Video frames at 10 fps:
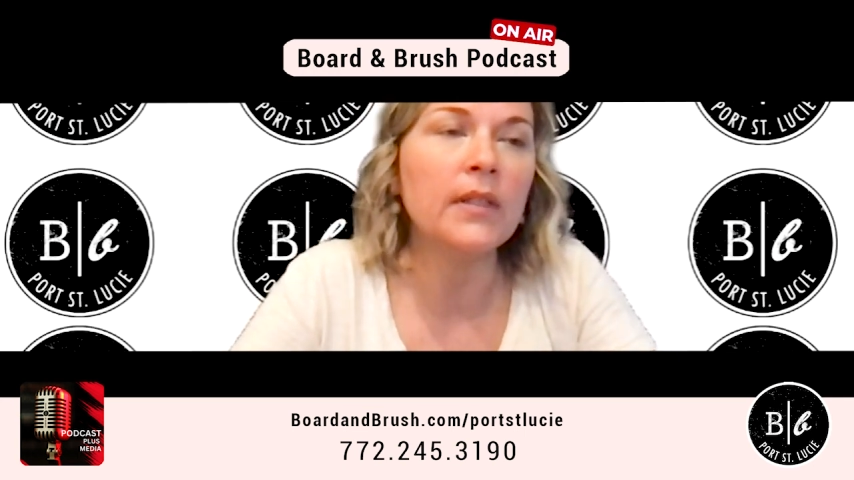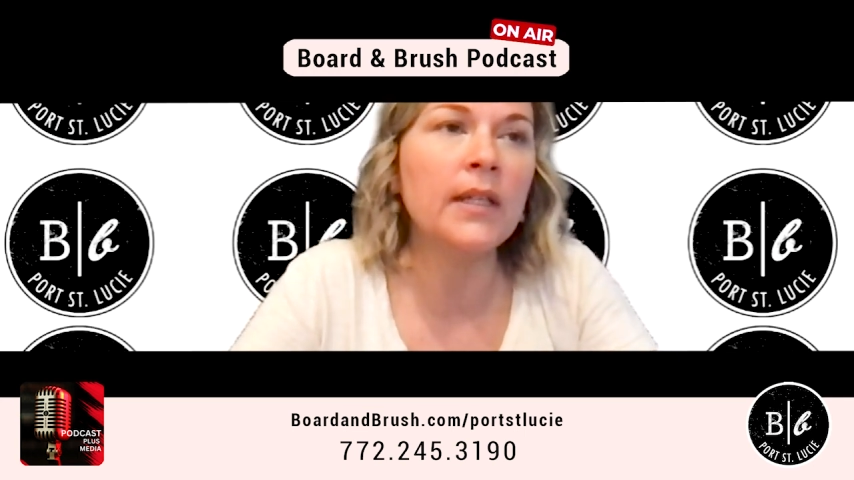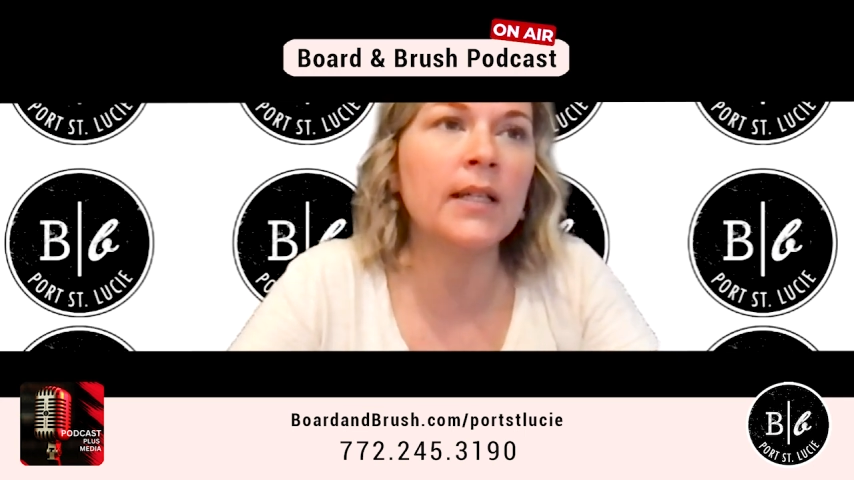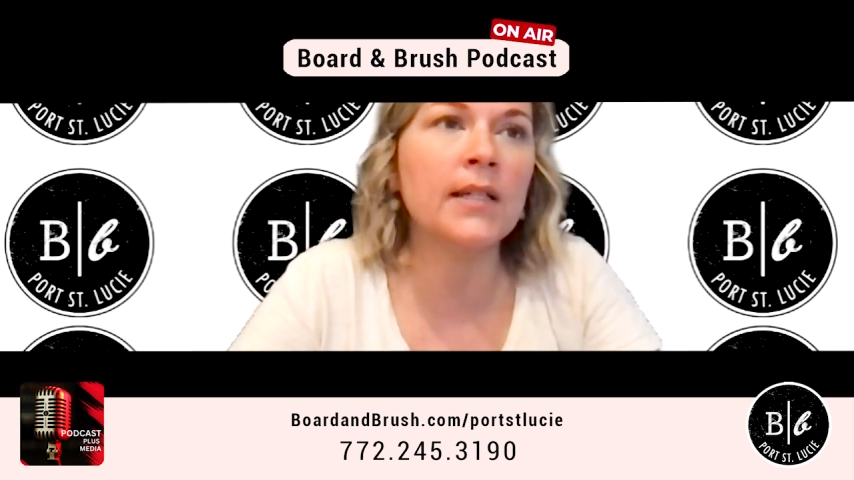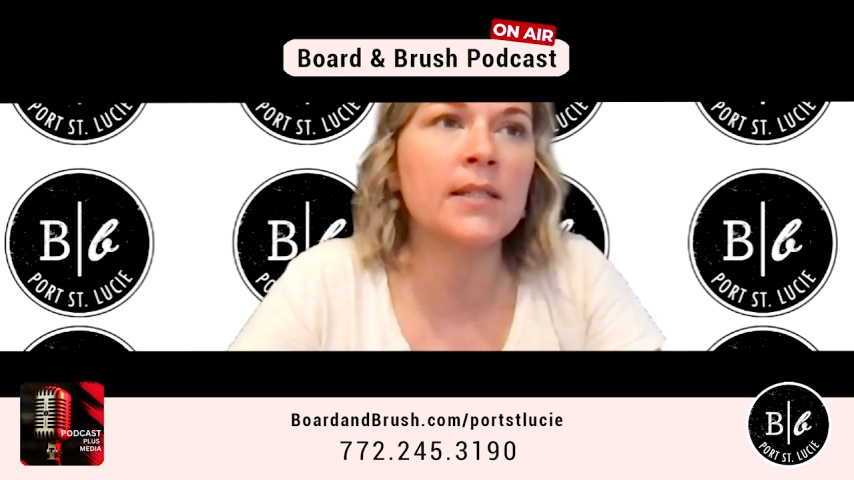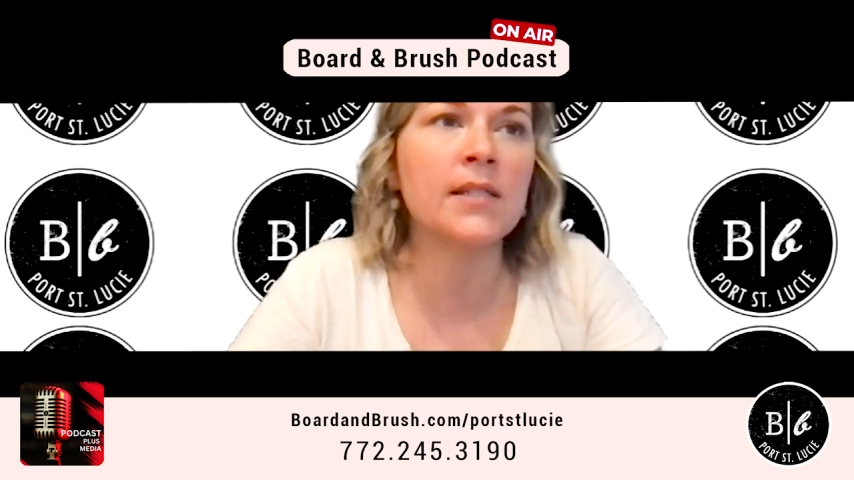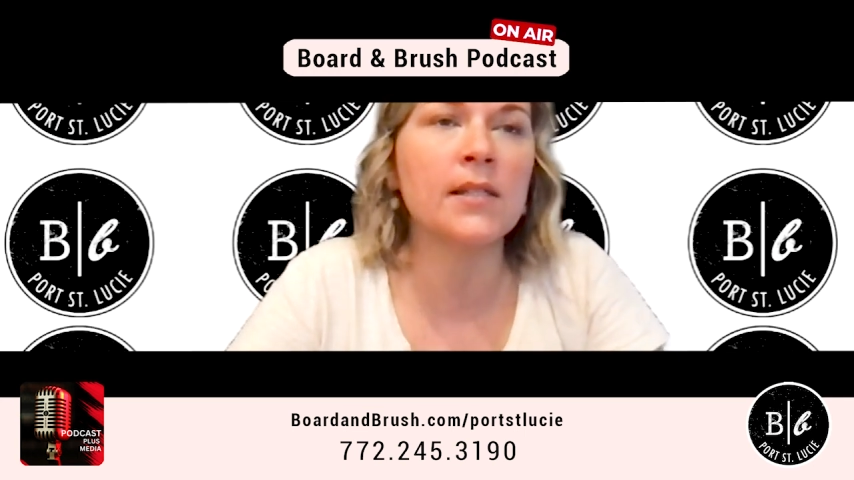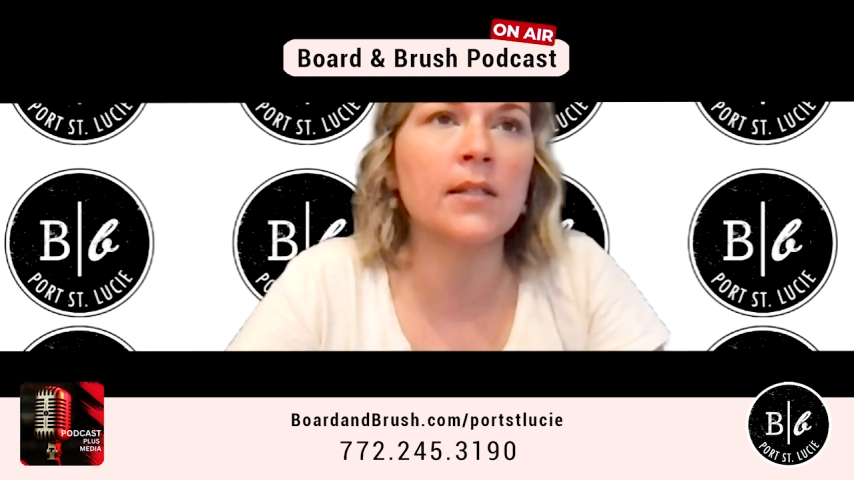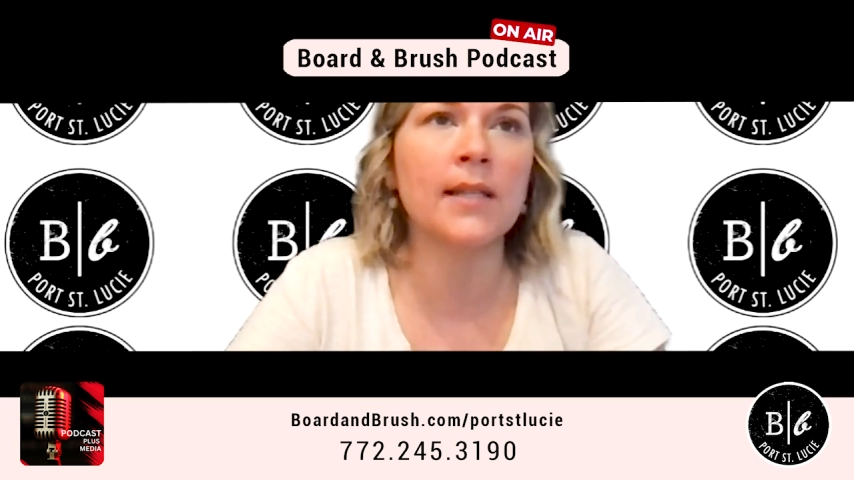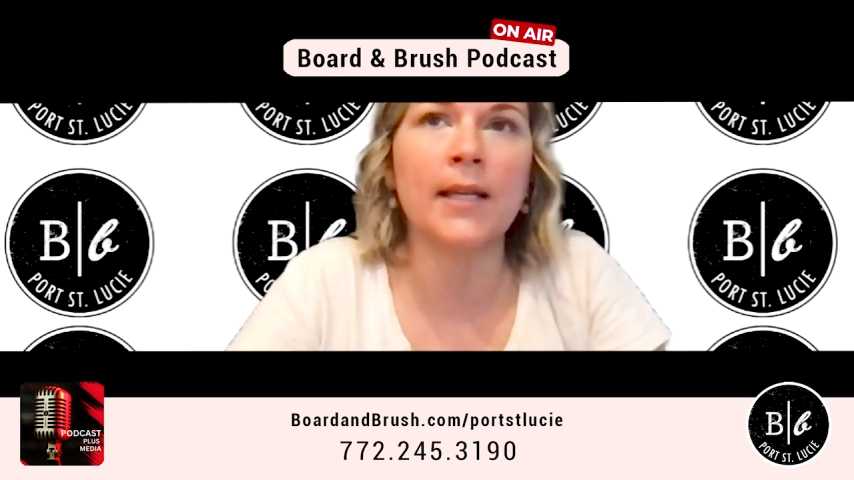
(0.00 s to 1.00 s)
And
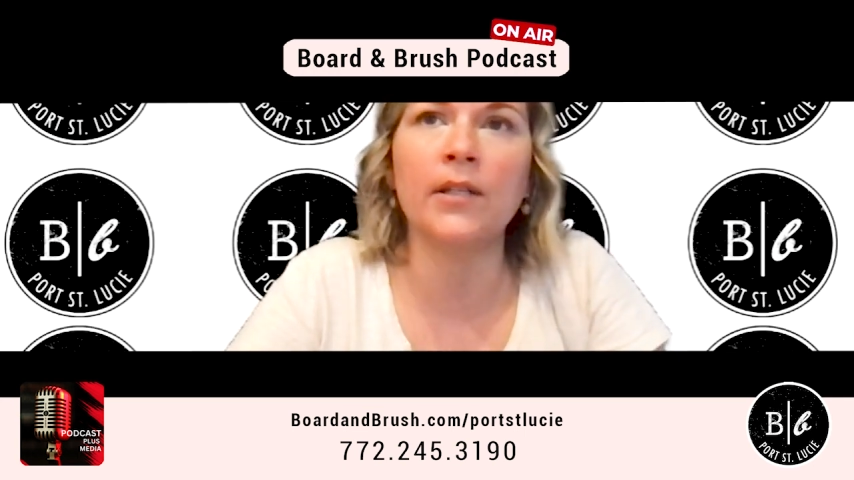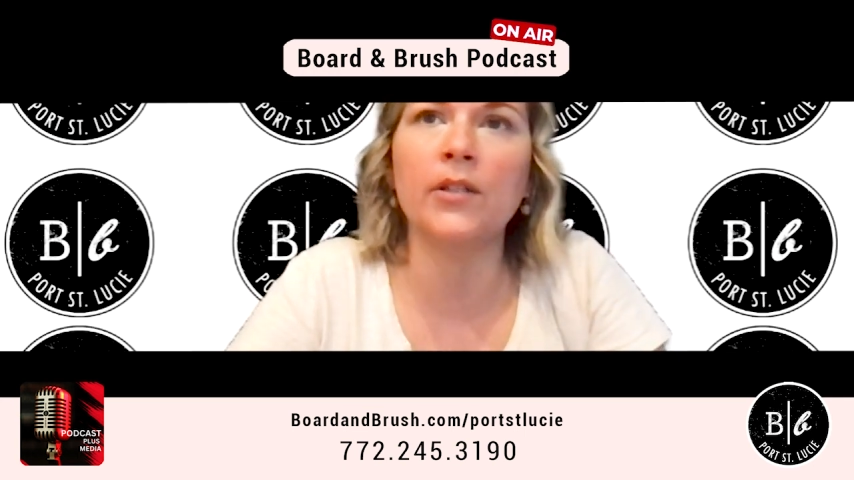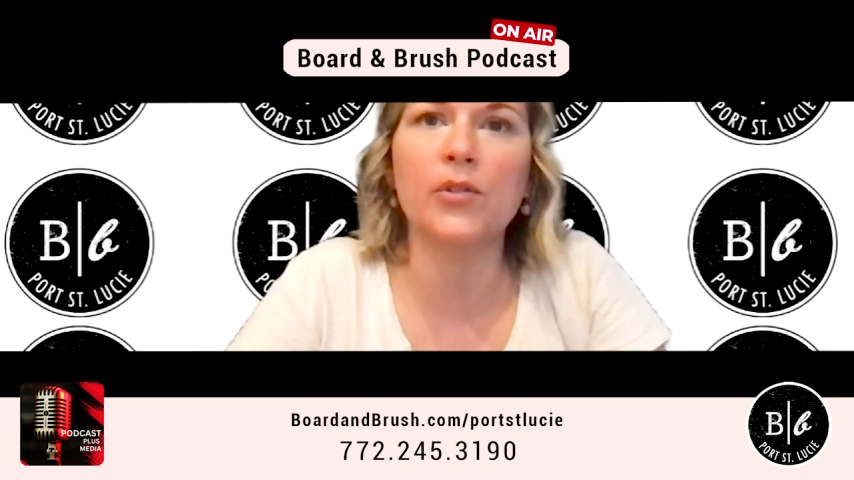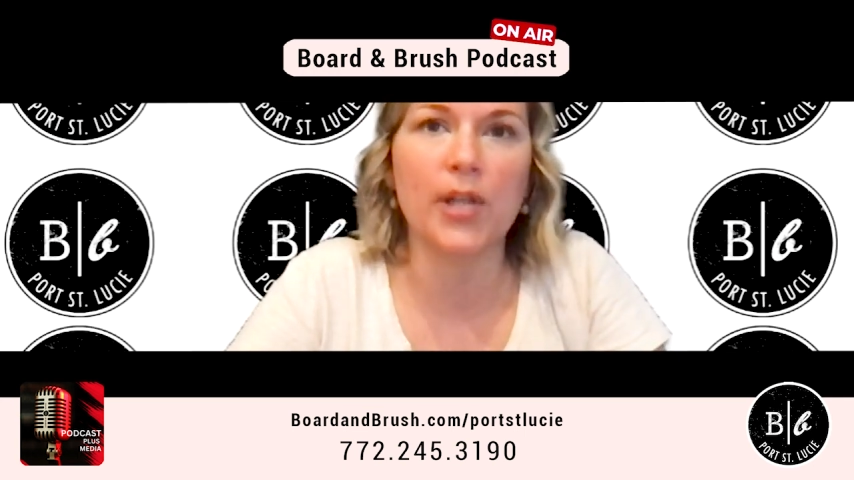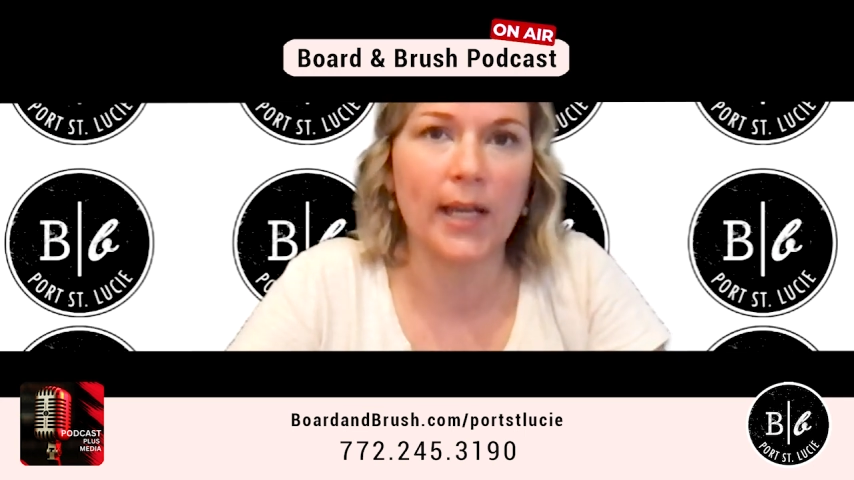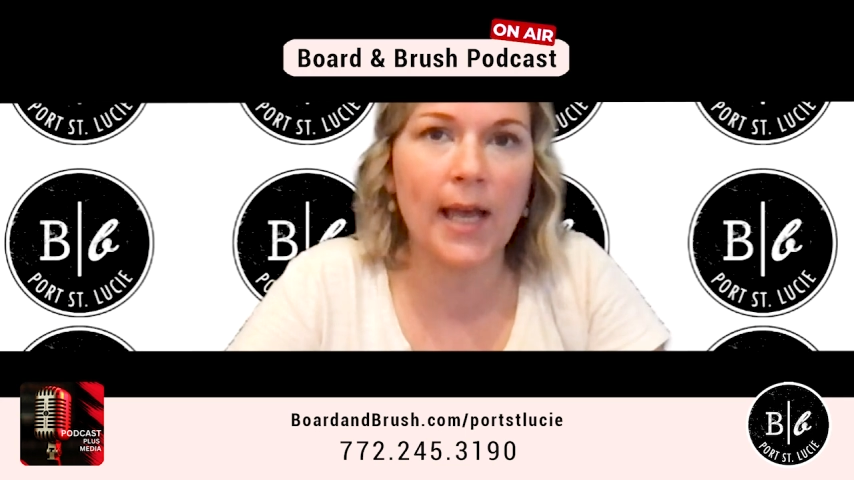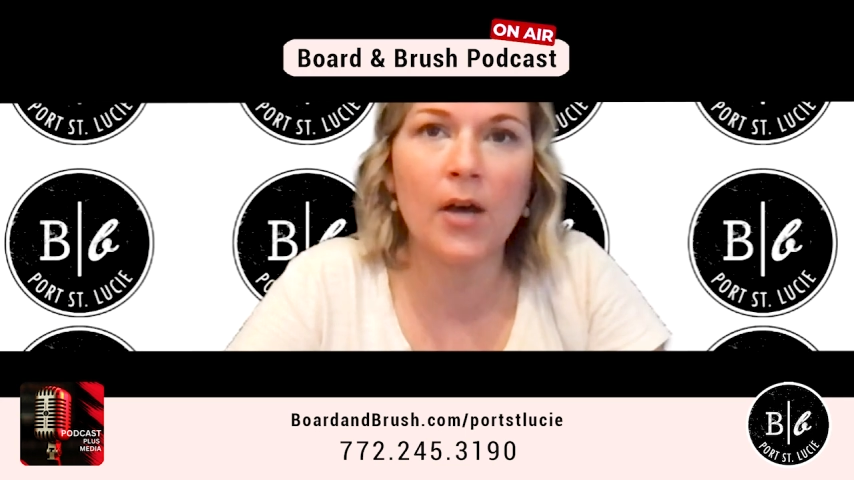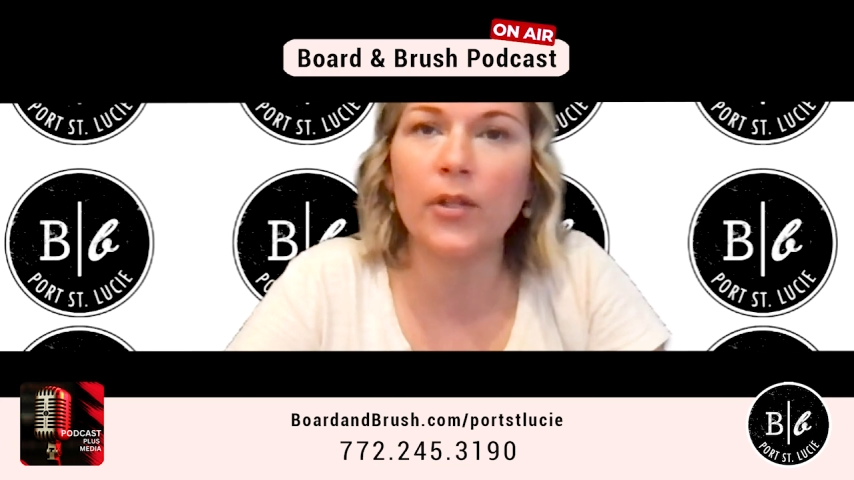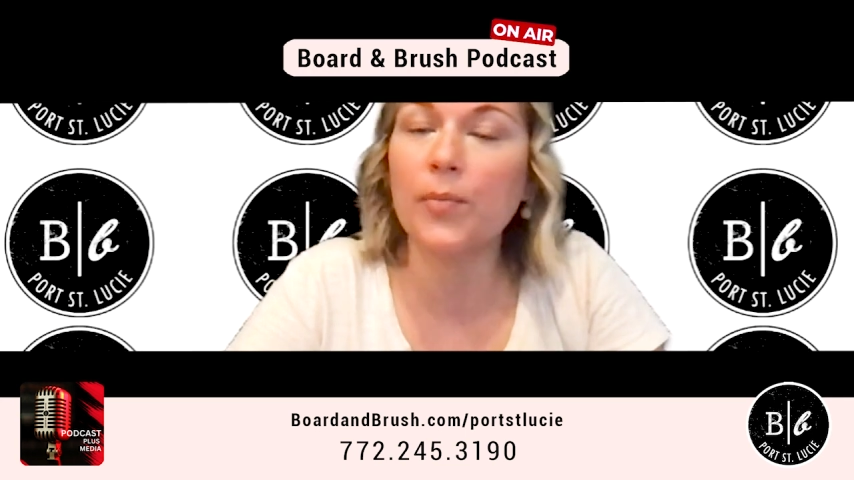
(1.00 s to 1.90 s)
then you check out,